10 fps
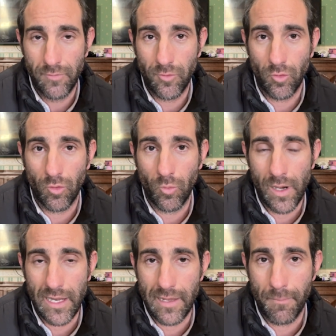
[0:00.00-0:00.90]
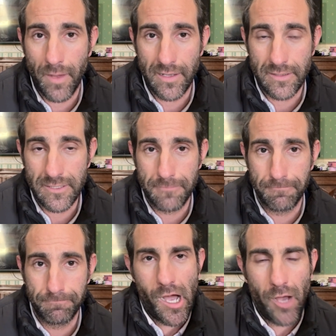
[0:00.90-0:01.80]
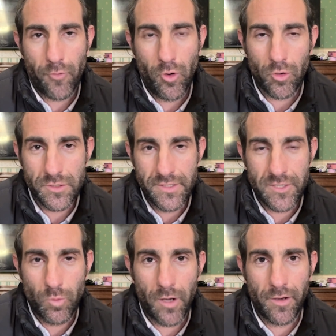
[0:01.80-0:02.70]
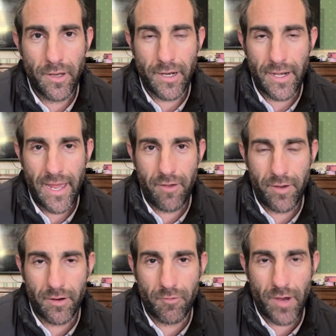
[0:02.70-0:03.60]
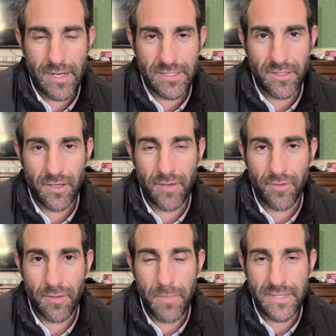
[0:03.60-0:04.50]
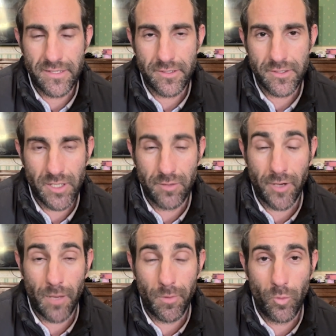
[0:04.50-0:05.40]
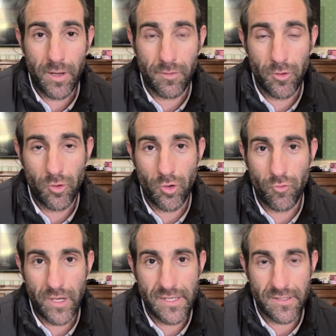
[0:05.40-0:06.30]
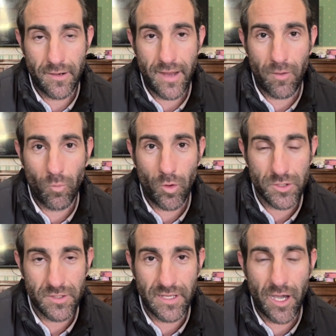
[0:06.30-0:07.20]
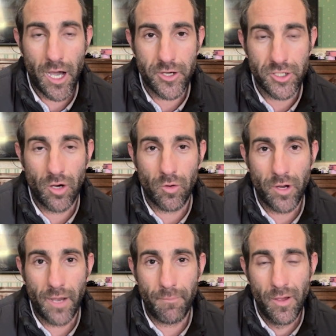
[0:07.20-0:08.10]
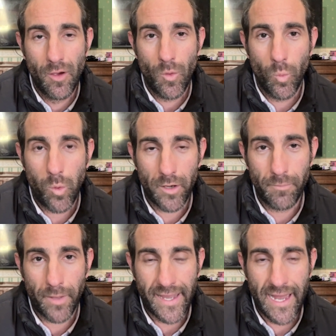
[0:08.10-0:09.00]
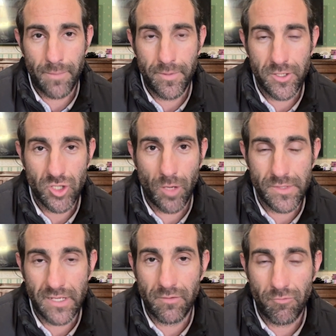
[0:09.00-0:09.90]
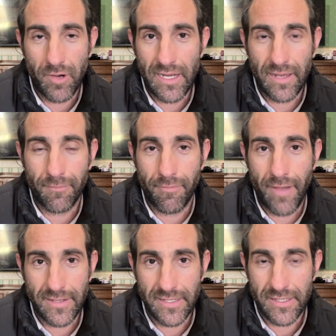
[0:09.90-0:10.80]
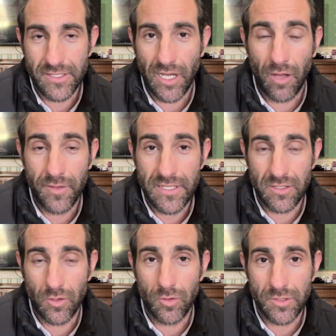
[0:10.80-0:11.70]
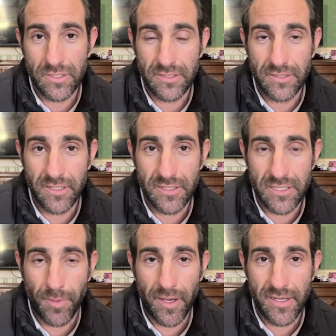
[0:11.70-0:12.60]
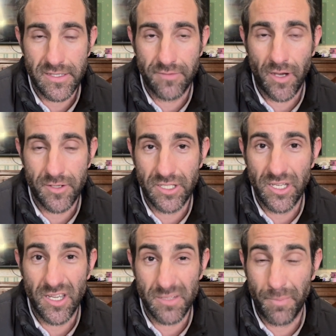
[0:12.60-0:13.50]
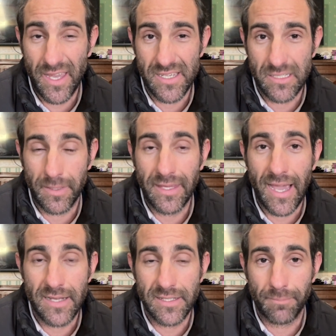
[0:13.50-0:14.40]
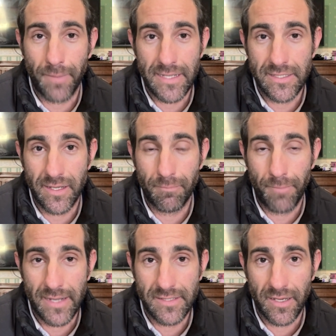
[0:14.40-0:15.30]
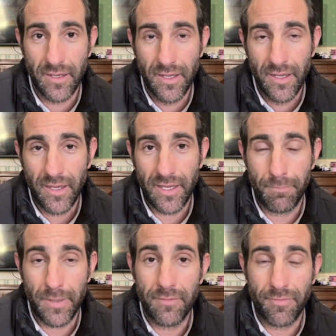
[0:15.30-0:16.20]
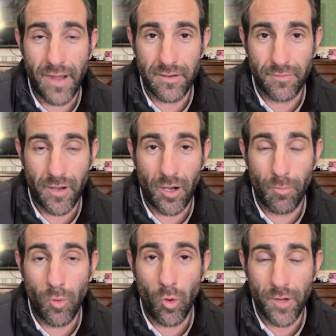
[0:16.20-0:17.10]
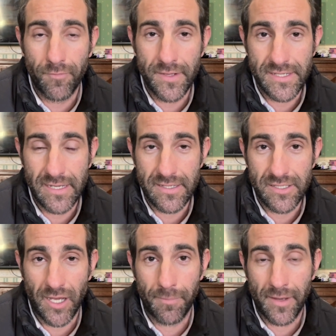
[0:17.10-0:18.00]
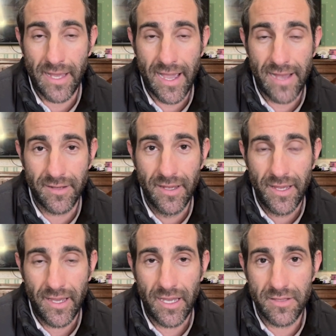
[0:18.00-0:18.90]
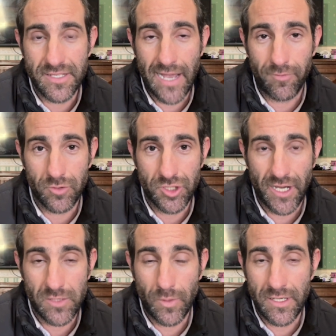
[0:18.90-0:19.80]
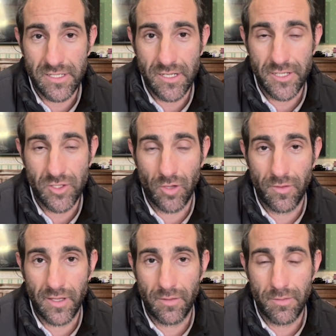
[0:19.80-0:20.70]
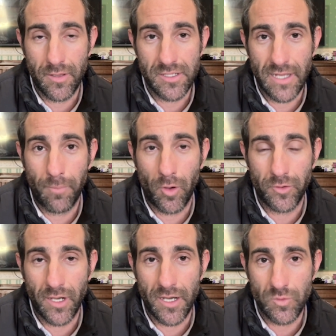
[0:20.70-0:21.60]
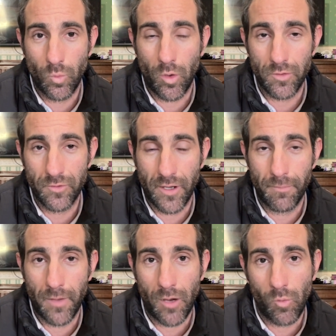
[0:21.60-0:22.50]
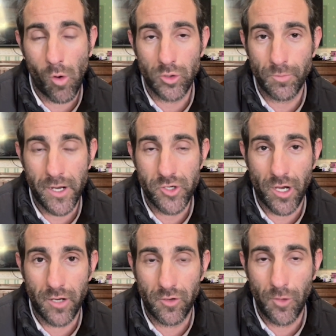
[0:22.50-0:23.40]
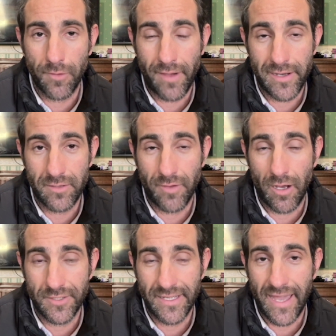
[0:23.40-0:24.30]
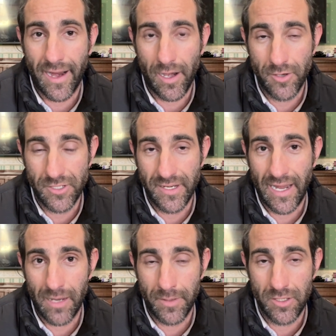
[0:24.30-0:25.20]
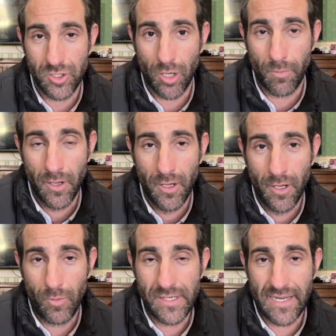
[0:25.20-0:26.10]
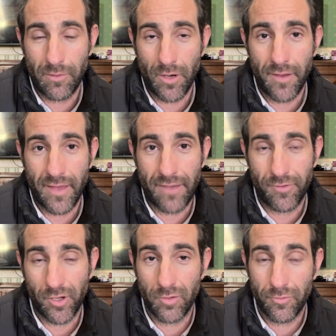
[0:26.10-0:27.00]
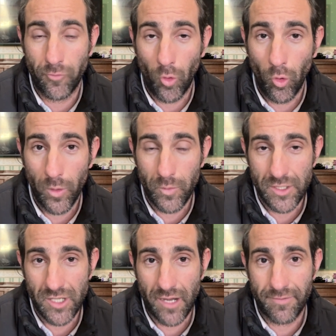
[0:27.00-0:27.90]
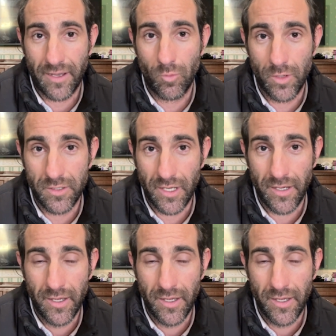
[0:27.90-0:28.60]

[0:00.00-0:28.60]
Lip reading: for Willie Mullins. Of course, there's one glaring race that I've admitted so far, but with good reason, and that was the Irish Gold Cup, won by Galopin Des Champs in really emphatic style. This is a horse that, despite his advancing years, appears to be getting better and better. He beat Factor File more convincingly this time than he had in the Savills Chase. We discussed on the Thursday podcast what Mark Walsh might try and do with Factor File to get close to Galopin Des Champs. We said he would either have to go forward, which I felt would